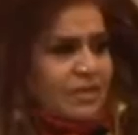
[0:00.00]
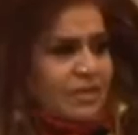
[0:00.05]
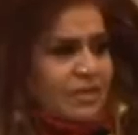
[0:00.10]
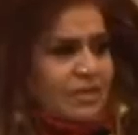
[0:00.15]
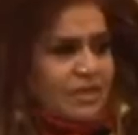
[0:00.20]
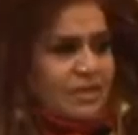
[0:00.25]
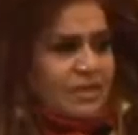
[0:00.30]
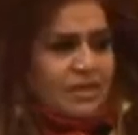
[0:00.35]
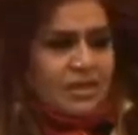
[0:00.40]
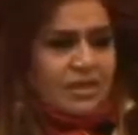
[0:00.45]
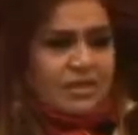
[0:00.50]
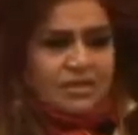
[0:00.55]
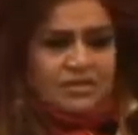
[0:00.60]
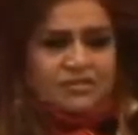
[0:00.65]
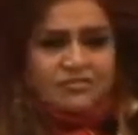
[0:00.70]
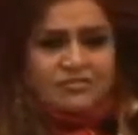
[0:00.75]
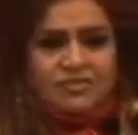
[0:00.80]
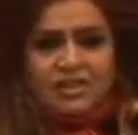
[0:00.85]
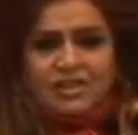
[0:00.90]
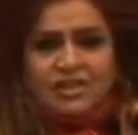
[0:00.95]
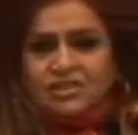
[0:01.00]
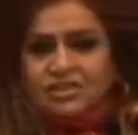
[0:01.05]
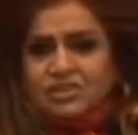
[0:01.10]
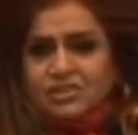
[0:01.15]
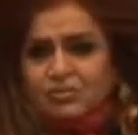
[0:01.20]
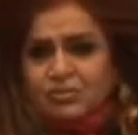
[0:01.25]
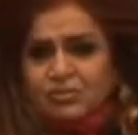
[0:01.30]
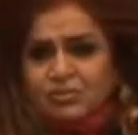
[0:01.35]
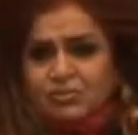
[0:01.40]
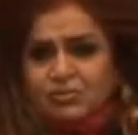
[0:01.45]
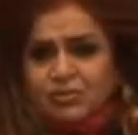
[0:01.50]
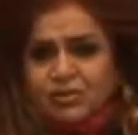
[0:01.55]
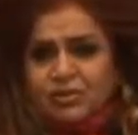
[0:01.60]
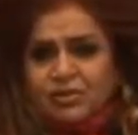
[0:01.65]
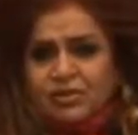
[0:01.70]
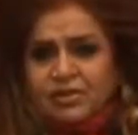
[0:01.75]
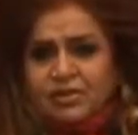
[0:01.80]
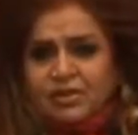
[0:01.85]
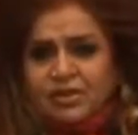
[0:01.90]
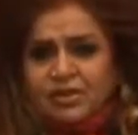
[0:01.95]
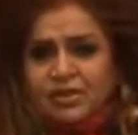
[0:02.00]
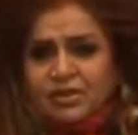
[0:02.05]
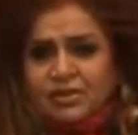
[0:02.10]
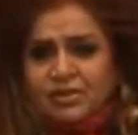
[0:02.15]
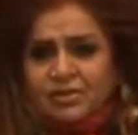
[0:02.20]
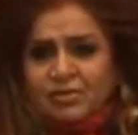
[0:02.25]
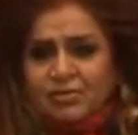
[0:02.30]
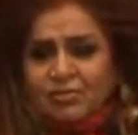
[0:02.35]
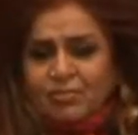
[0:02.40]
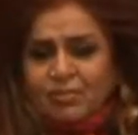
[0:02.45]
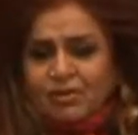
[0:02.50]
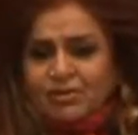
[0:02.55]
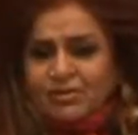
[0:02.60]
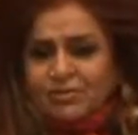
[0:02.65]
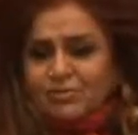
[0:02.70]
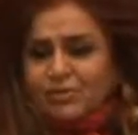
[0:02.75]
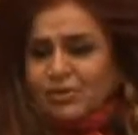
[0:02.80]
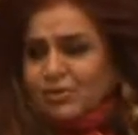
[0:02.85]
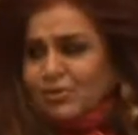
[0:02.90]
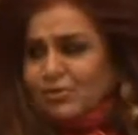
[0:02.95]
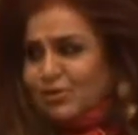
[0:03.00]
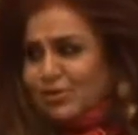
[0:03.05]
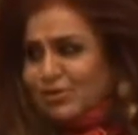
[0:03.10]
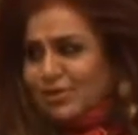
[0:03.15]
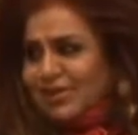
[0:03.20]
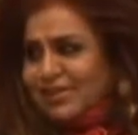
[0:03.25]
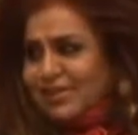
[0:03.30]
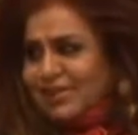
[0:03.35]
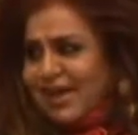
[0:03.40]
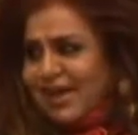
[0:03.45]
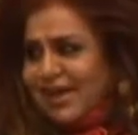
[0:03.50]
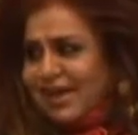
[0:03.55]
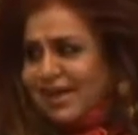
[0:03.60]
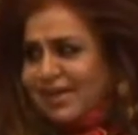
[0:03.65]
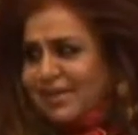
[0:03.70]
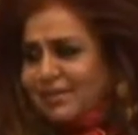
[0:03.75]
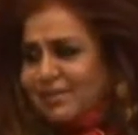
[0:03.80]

a girl is fair, she's beautiful. In your part of the world, you want to get dark.